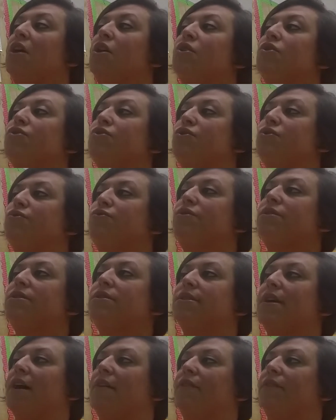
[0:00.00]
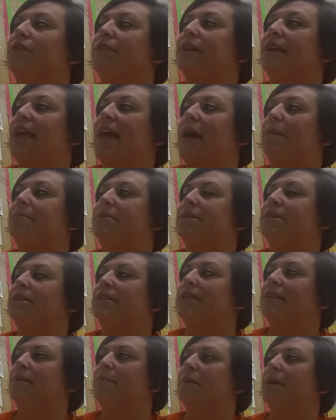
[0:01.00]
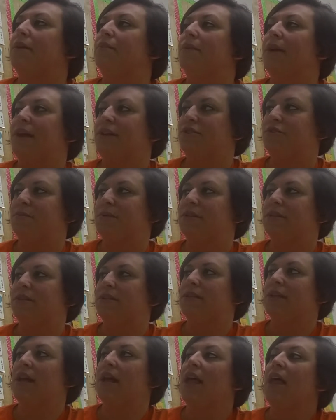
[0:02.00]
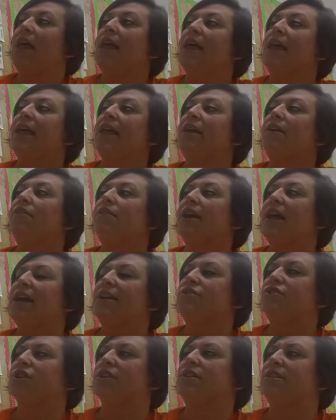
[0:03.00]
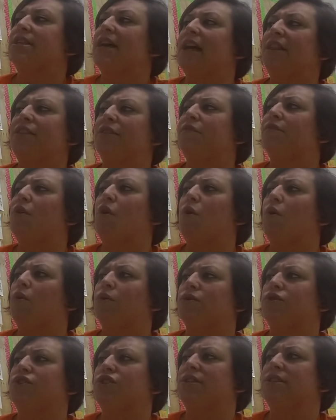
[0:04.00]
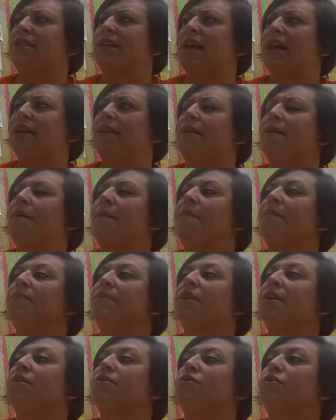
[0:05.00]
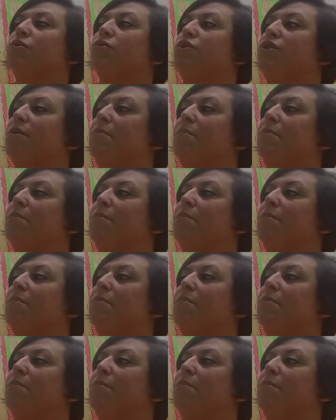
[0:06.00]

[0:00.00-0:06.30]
soon discovered the captain's sleeping arrangements. "He'll catch a death of cold," she said. So she